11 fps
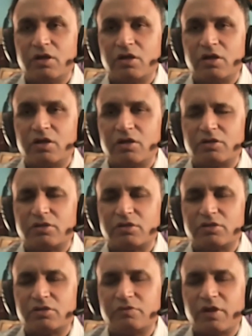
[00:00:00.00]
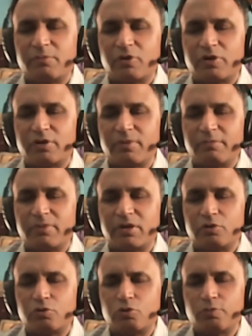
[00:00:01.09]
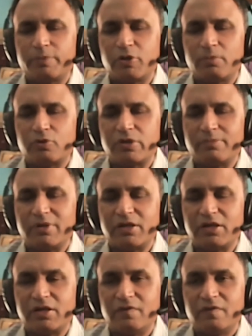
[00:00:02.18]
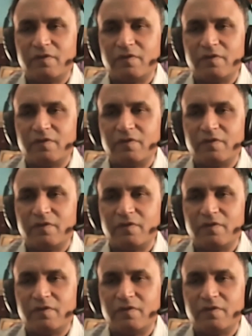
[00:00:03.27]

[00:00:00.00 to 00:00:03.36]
Third one I'm not remembering. Don't open your book immediately.